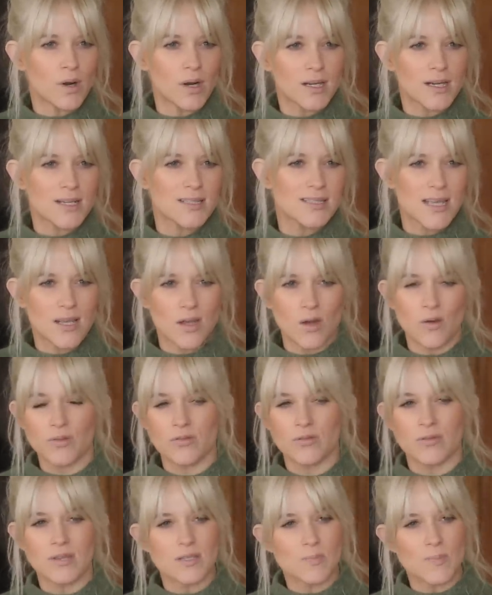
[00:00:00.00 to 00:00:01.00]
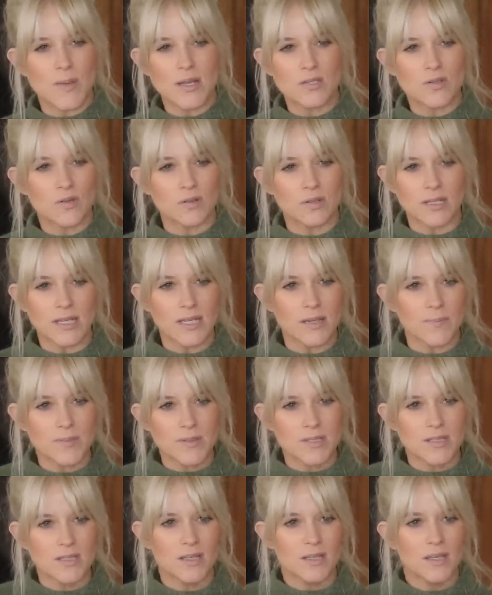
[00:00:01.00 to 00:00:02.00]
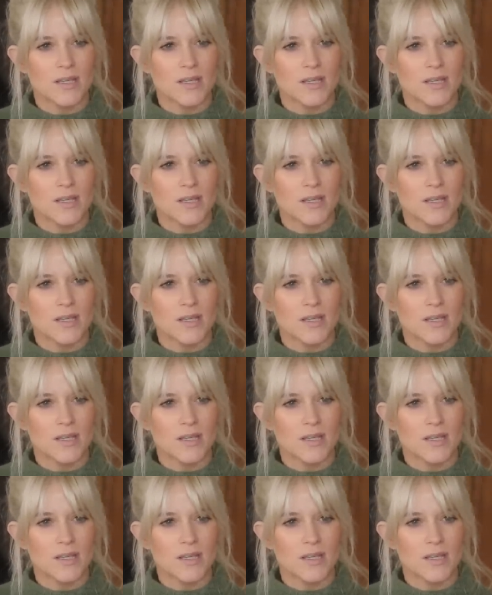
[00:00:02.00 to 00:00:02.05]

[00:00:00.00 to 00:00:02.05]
more because they go yeah. through these mental leaps.